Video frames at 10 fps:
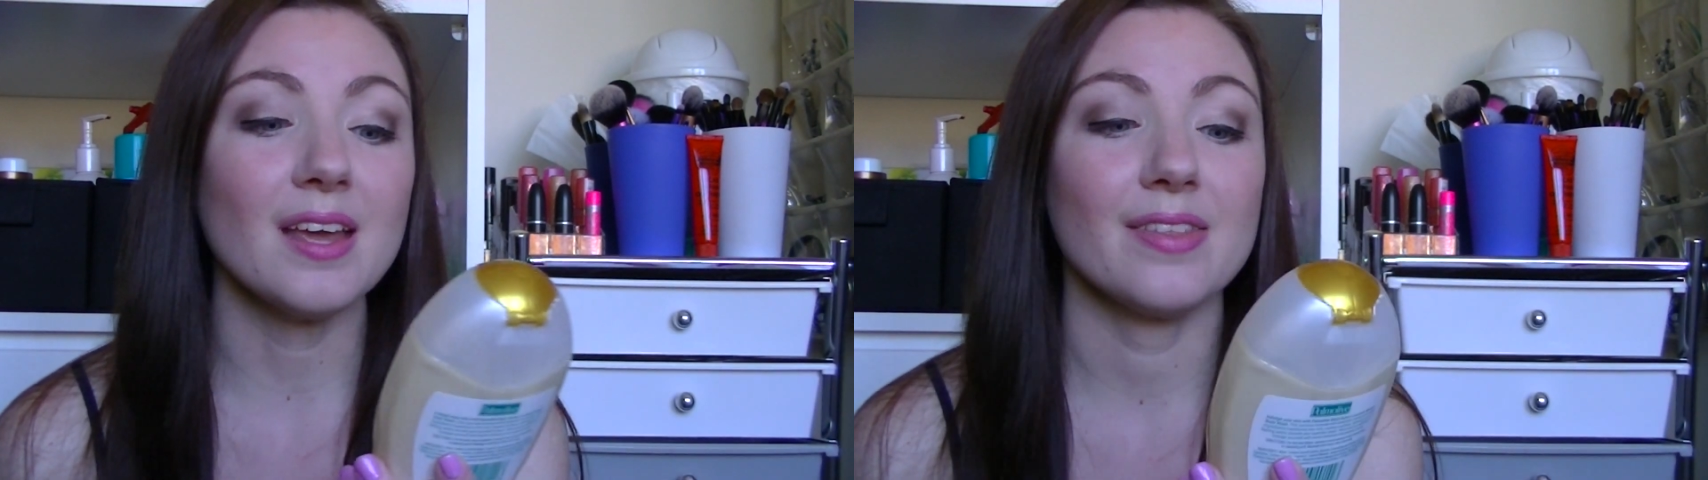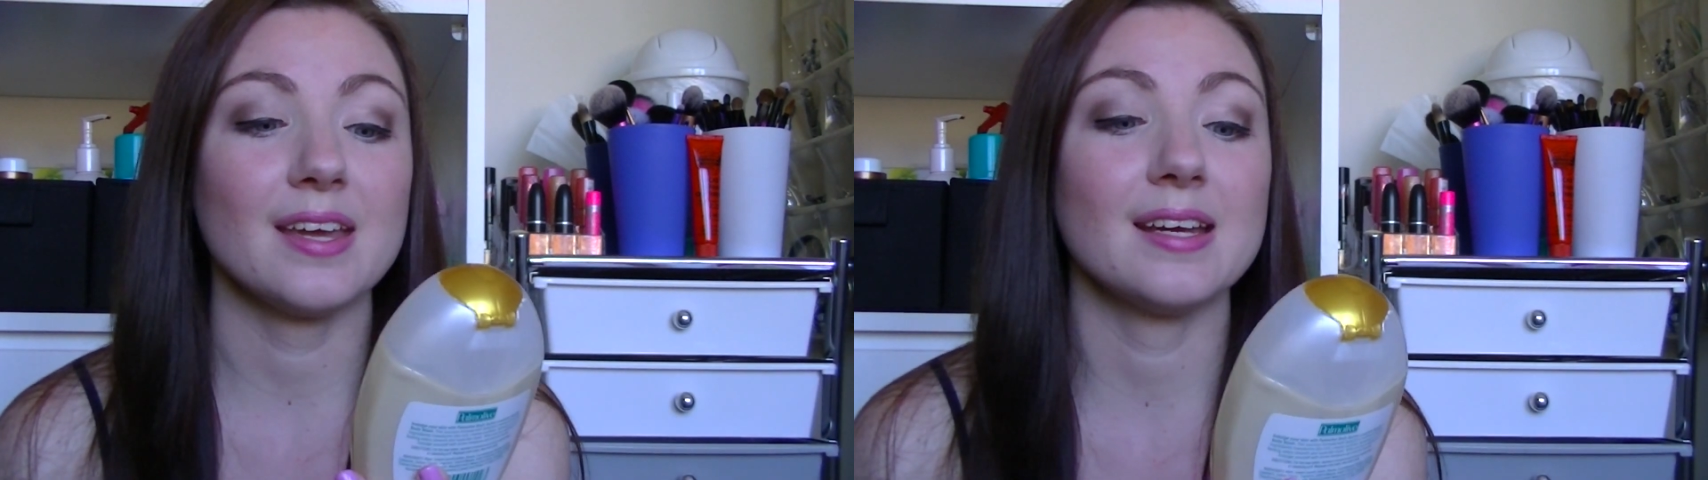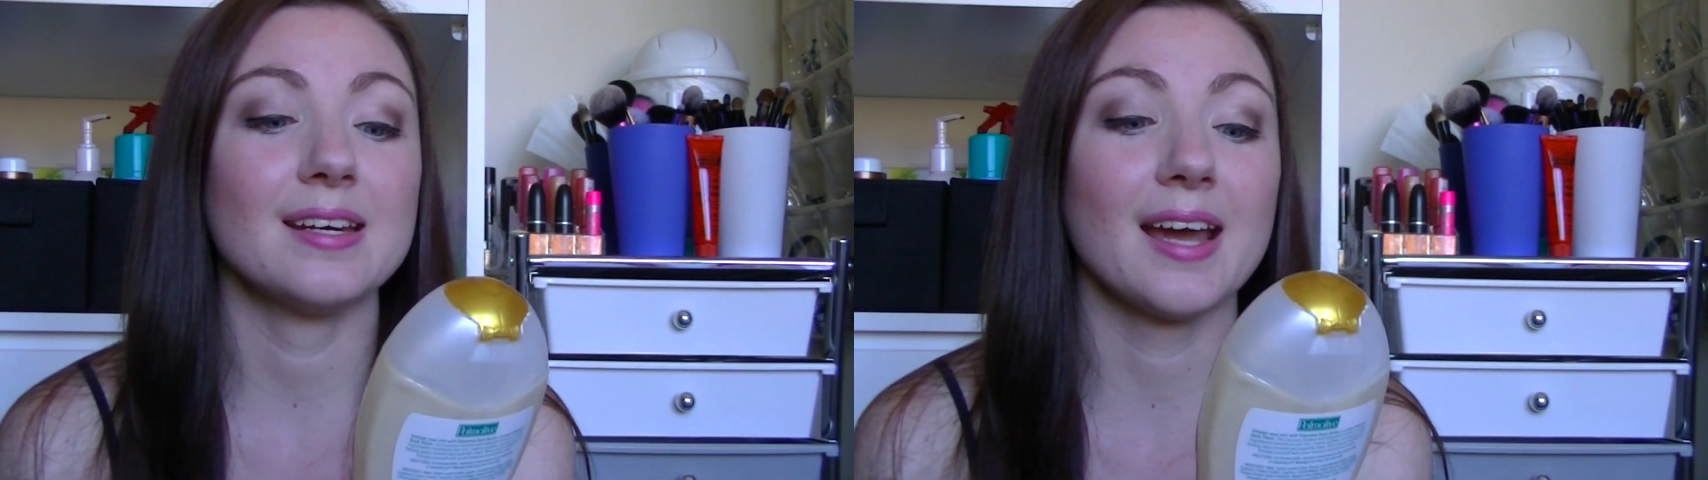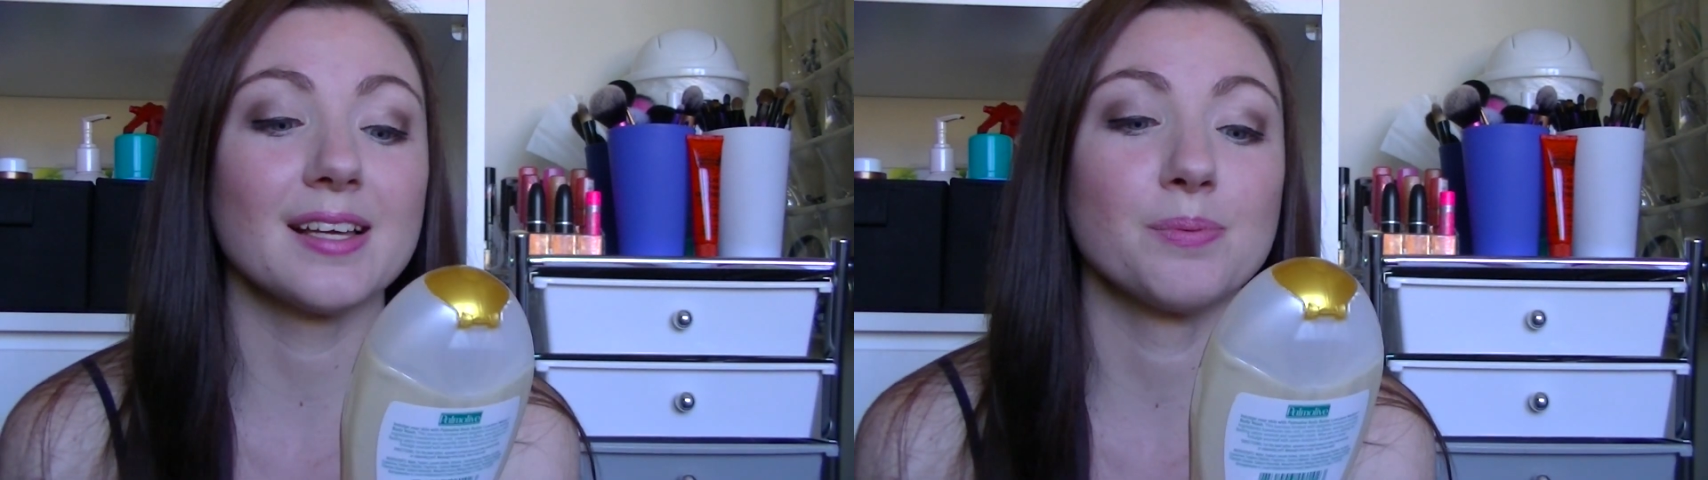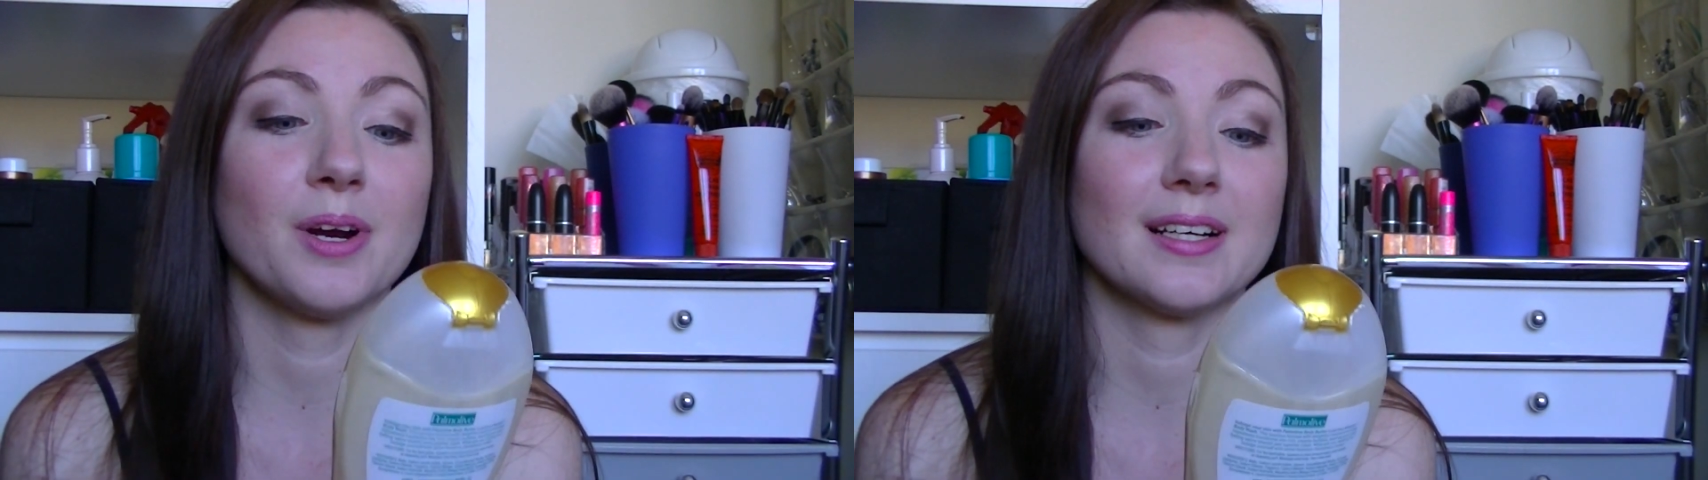The
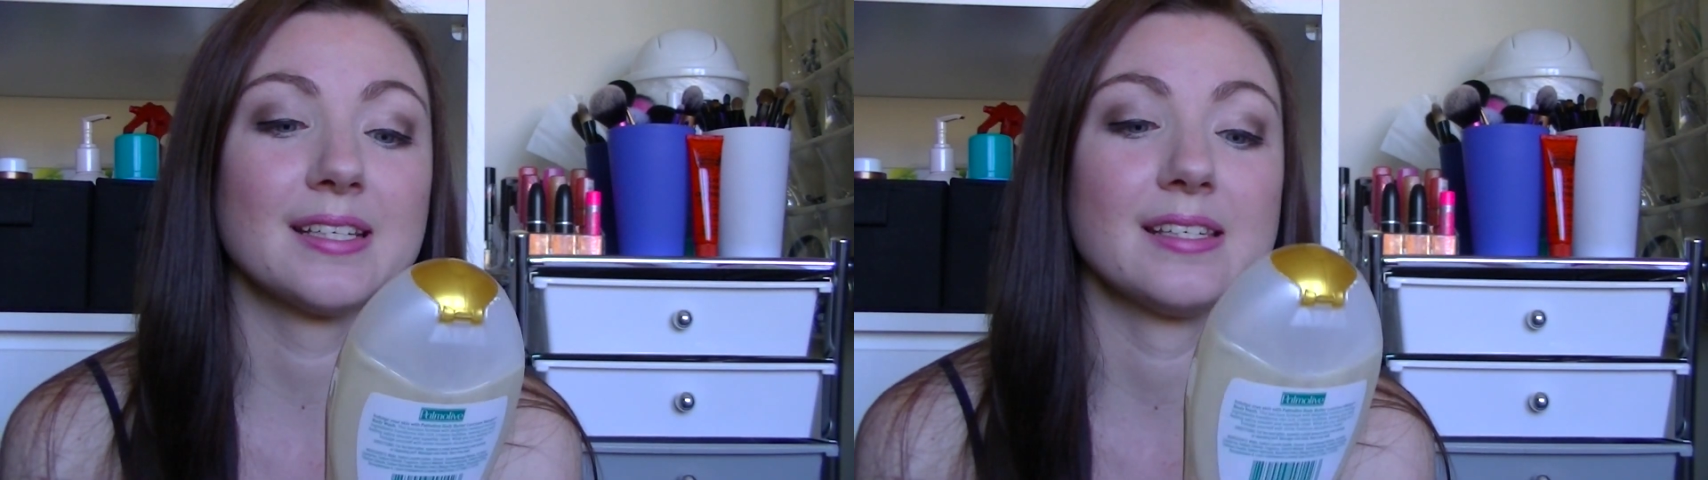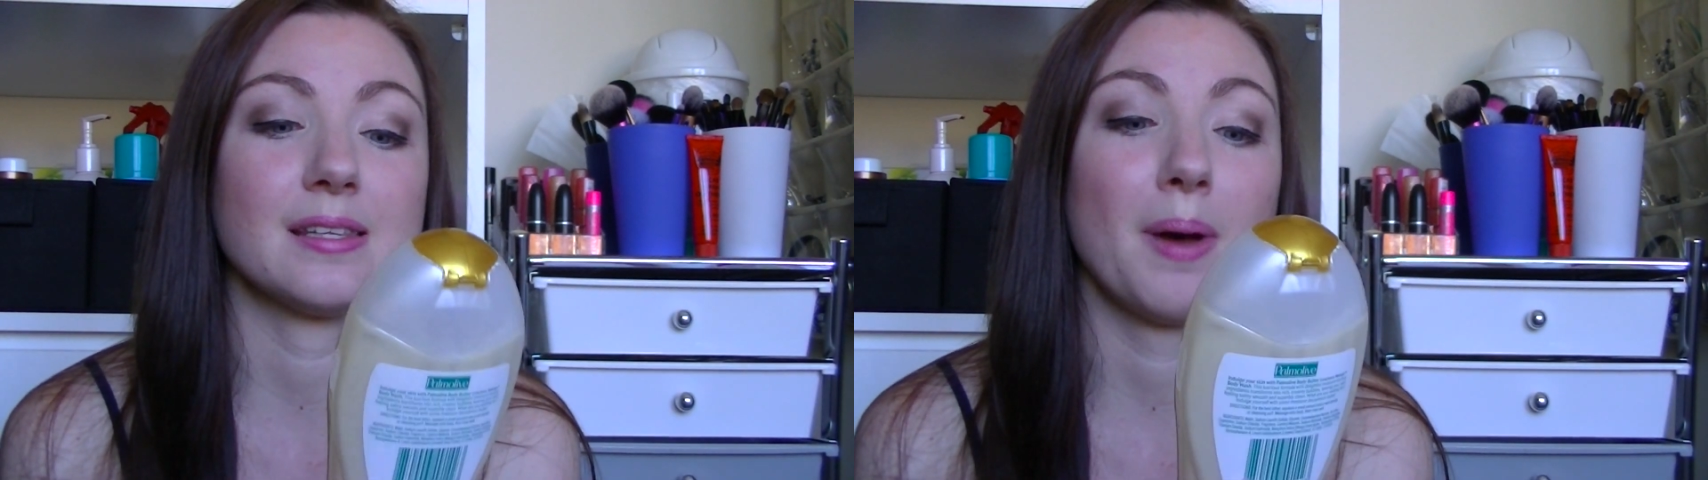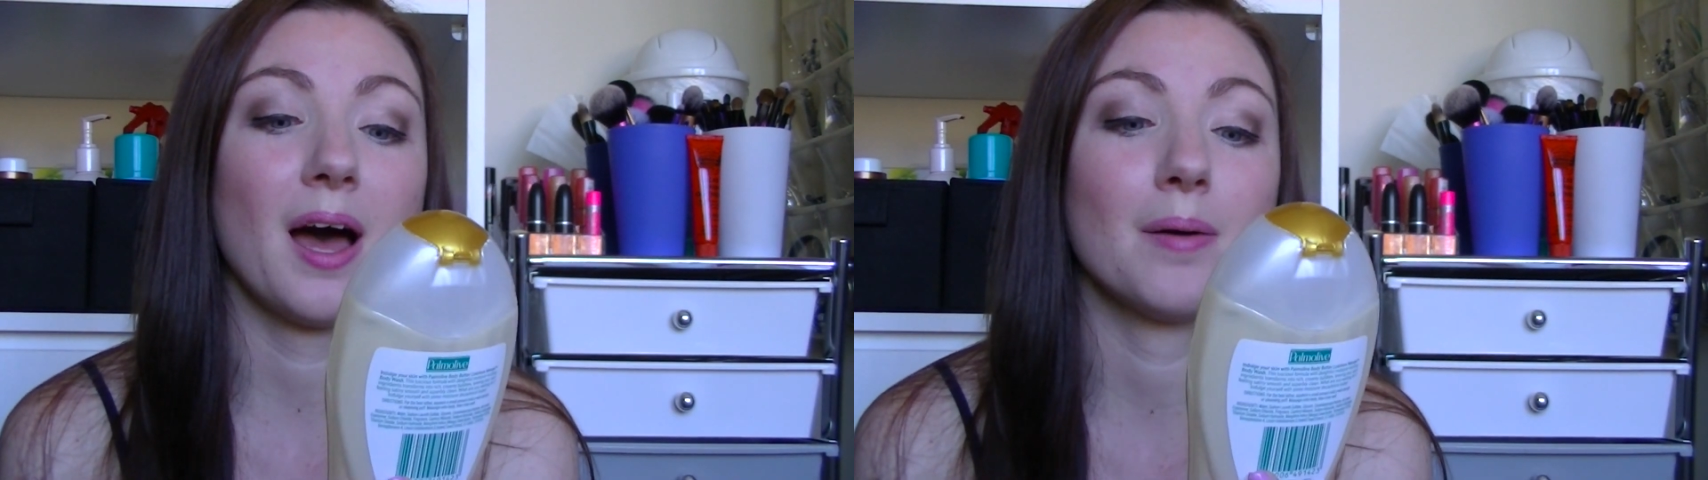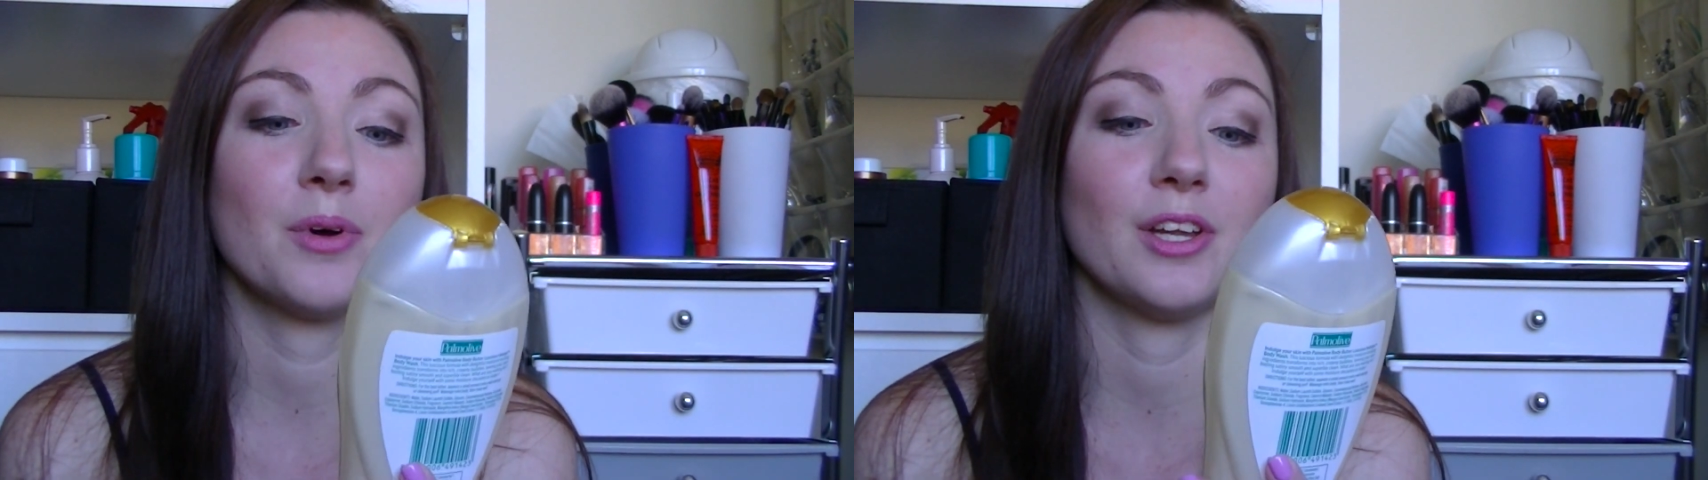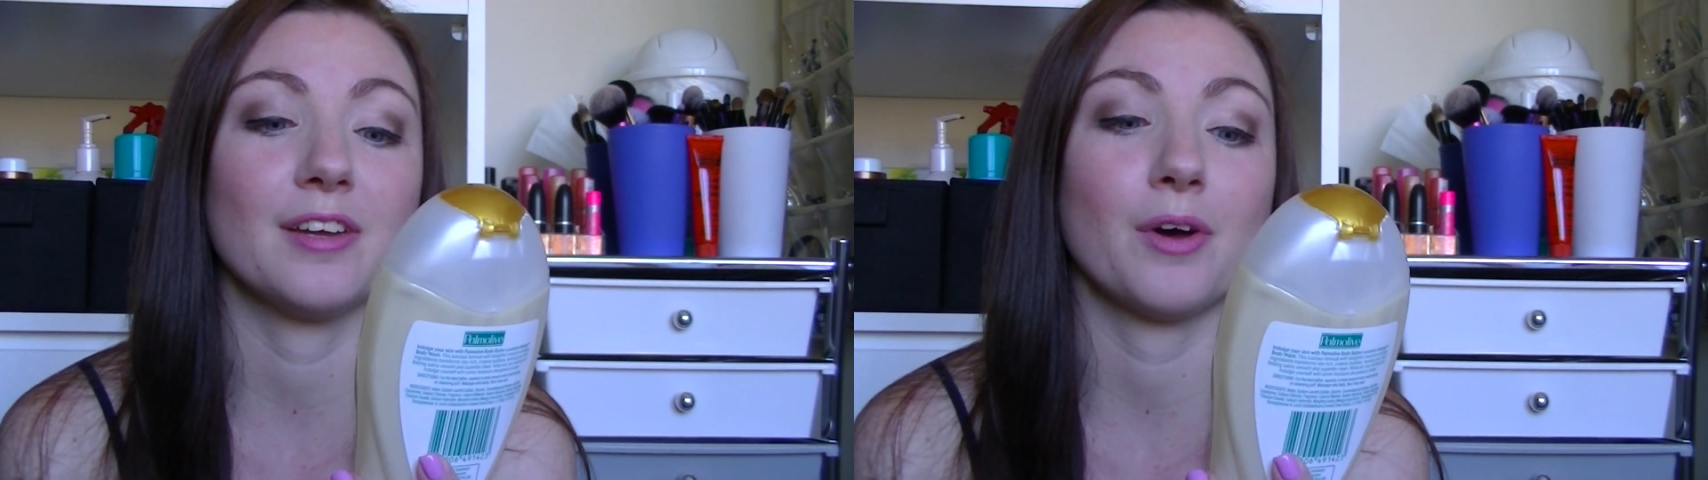next product is the
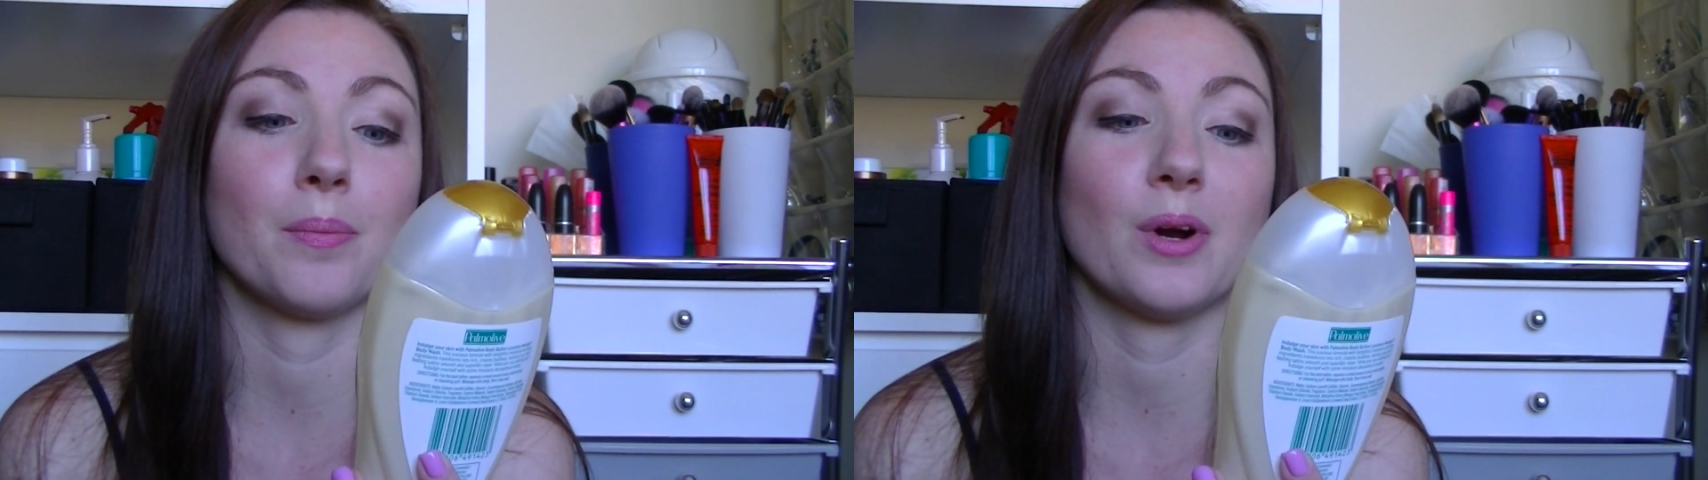Palmolive